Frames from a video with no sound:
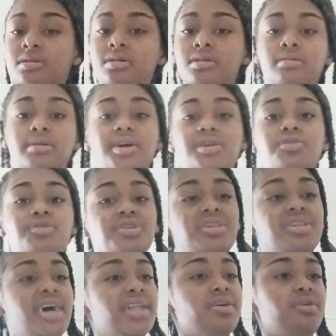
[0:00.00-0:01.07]
Like, you're just
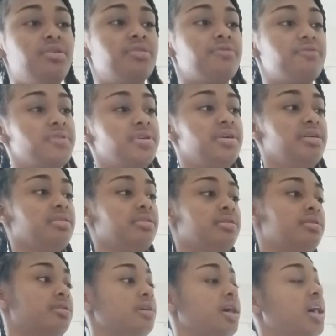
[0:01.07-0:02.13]
not a good friend
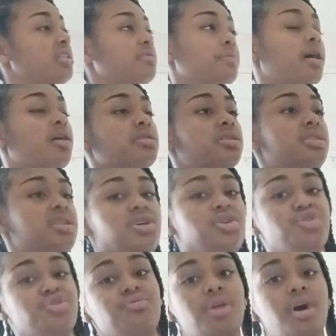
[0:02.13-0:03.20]
out of all the
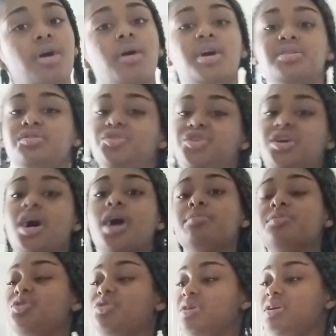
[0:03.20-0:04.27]
things you know, out of
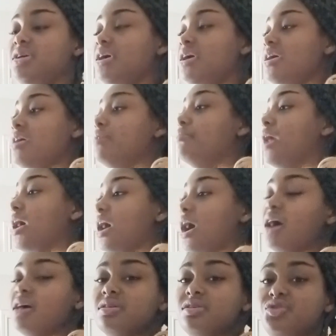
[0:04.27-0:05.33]
geometry and
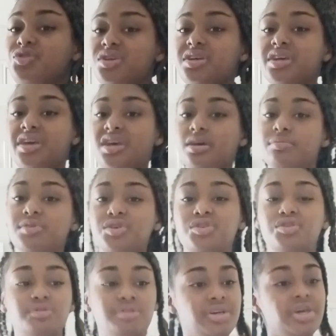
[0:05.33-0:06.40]
biology and
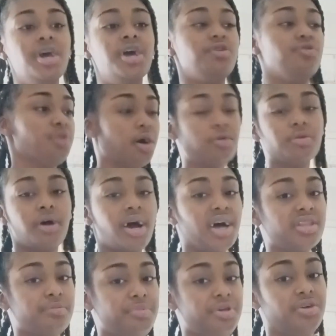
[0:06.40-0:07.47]
chemistry, you don't know how
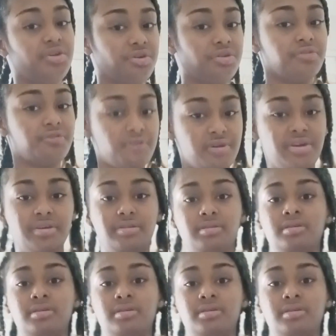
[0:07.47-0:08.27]
to be a good friend.